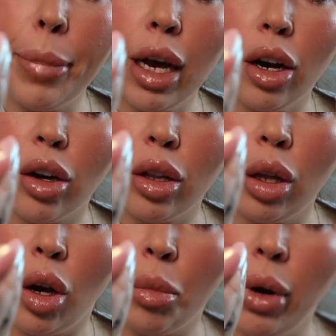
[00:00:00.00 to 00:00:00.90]
Bare
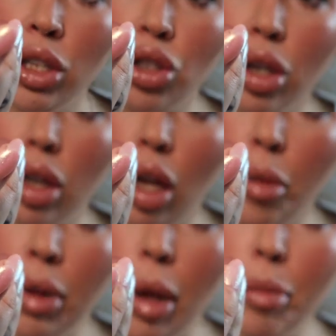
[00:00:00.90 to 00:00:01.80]
Glow Moisture Glow
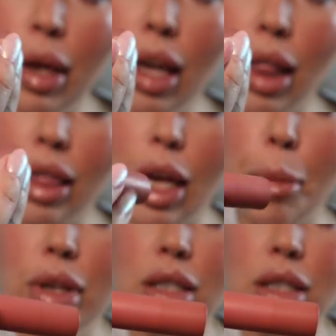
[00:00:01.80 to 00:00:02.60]
Plumping Lip